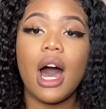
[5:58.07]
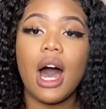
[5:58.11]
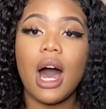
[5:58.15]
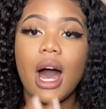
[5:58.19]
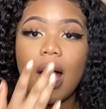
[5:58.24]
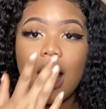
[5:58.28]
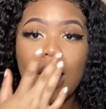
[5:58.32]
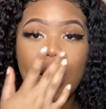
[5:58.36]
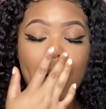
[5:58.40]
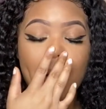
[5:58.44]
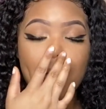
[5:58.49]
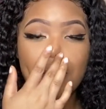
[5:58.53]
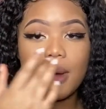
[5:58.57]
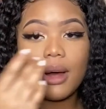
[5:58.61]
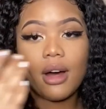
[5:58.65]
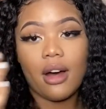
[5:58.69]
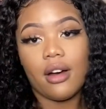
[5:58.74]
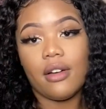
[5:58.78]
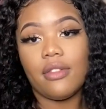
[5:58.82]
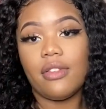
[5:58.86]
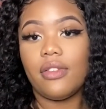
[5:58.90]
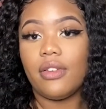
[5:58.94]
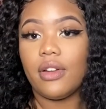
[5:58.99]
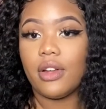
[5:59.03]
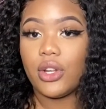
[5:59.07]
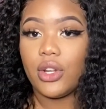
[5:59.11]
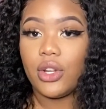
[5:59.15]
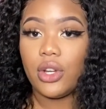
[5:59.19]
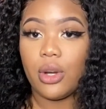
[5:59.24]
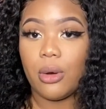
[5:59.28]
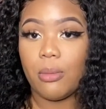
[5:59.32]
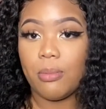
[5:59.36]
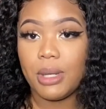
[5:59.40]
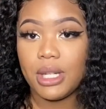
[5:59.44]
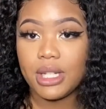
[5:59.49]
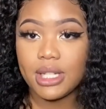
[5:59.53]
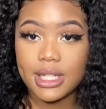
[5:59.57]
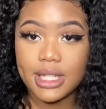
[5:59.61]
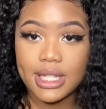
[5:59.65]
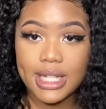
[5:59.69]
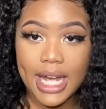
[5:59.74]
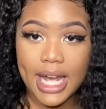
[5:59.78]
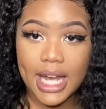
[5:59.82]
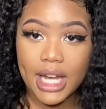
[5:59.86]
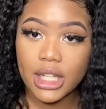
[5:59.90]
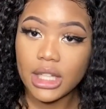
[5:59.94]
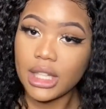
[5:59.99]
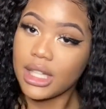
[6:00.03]
of, you know, me
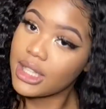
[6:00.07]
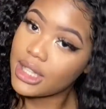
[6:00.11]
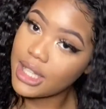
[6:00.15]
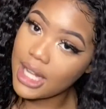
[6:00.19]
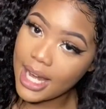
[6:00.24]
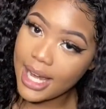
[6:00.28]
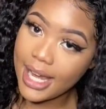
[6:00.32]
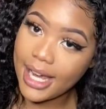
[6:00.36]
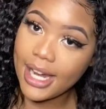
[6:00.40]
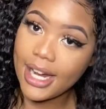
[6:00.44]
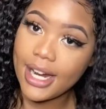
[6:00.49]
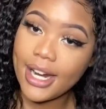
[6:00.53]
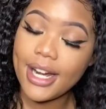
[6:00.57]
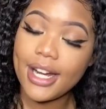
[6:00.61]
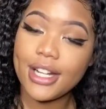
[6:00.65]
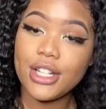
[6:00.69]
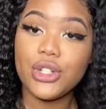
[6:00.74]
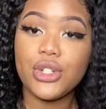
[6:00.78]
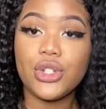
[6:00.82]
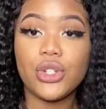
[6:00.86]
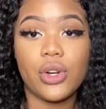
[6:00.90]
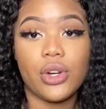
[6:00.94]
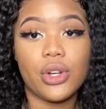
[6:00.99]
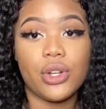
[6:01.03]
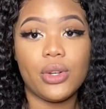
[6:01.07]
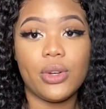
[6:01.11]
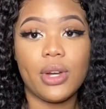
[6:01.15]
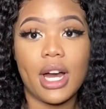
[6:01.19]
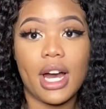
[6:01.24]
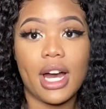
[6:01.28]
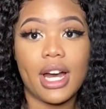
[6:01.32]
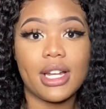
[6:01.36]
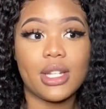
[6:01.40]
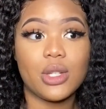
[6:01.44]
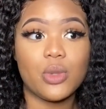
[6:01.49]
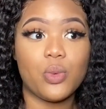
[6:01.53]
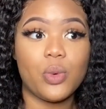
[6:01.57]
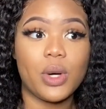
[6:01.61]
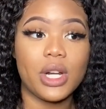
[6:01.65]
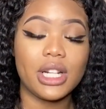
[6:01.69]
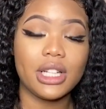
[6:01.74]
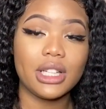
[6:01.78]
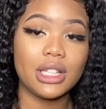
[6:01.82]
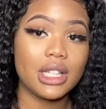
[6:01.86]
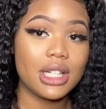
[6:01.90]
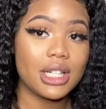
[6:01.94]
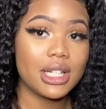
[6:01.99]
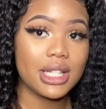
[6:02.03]
detangling the hair and showing you guys what
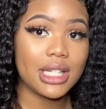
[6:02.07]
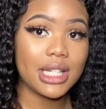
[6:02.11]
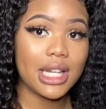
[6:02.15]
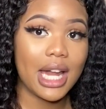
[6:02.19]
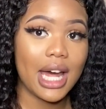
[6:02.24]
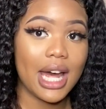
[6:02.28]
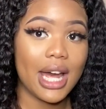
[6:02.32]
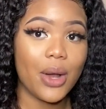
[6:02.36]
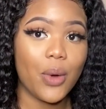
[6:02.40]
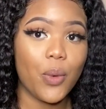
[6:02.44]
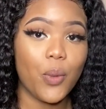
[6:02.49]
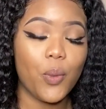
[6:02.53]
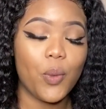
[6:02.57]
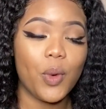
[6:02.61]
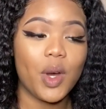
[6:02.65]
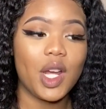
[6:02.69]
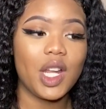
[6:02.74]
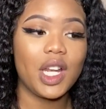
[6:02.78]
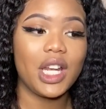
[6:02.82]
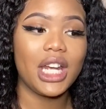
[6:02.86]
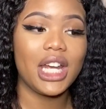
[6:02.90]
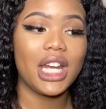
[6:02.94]
it looks like when